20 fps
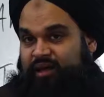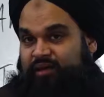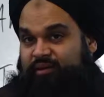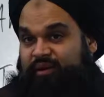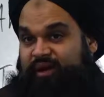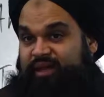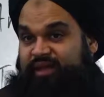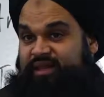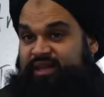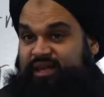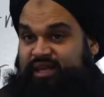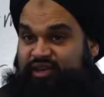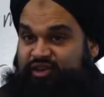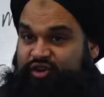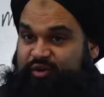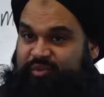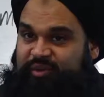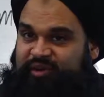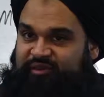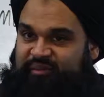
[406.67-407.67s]
Right? The
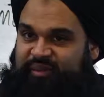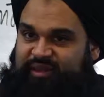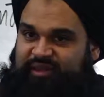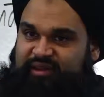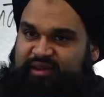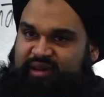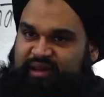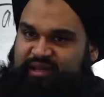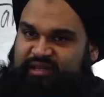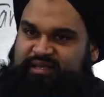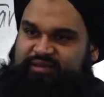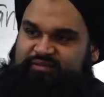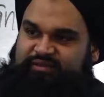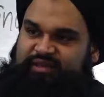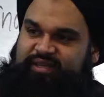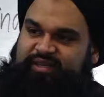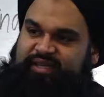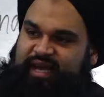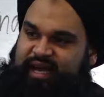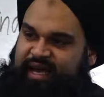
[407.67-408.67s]
interpretive methodology for
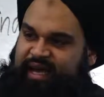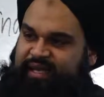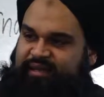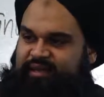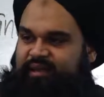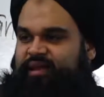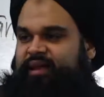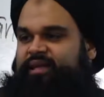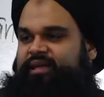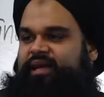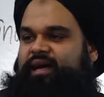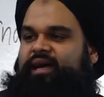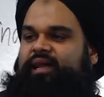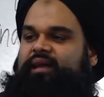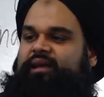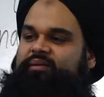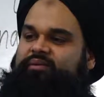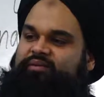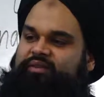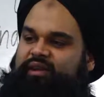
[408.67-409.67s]
these ayat, Allah
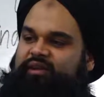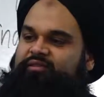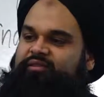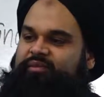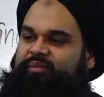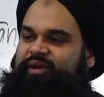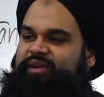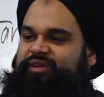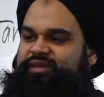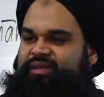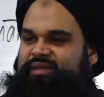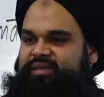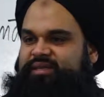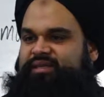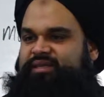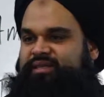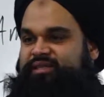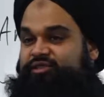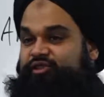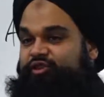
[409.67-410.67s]
Ta'ala Himself, He mentions. He
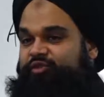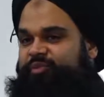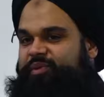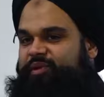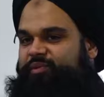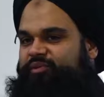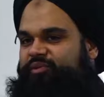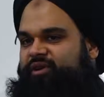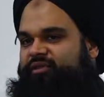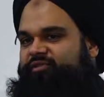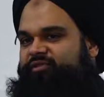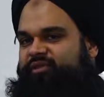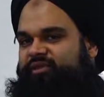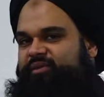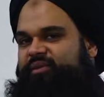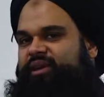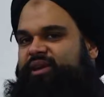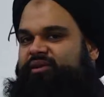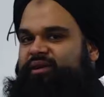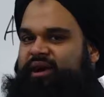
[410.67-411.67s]
says, those people are
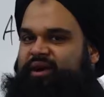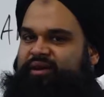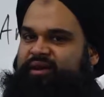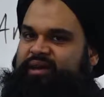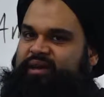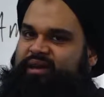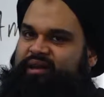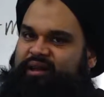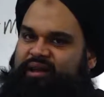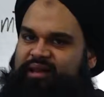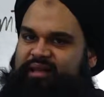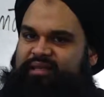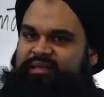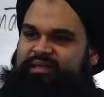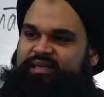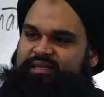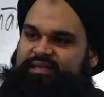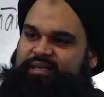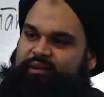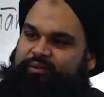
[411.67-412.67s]
firmly grounded in knowledge.
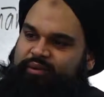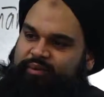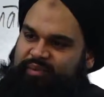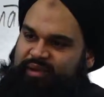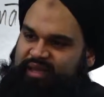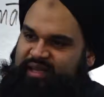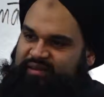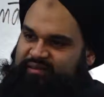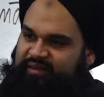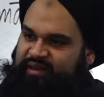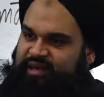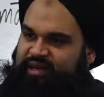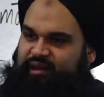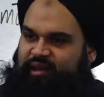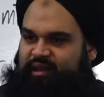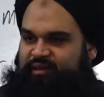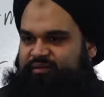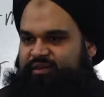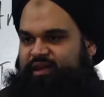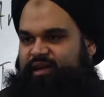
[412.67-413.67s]
They say, we believe in it,
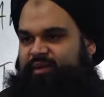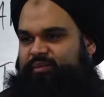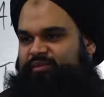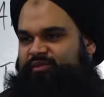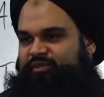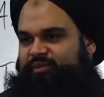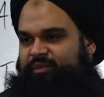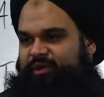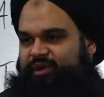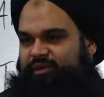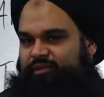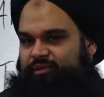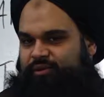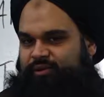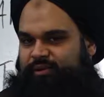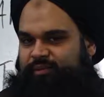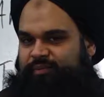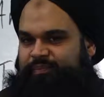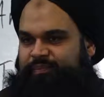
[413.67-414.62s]
all of it comes from our Lord.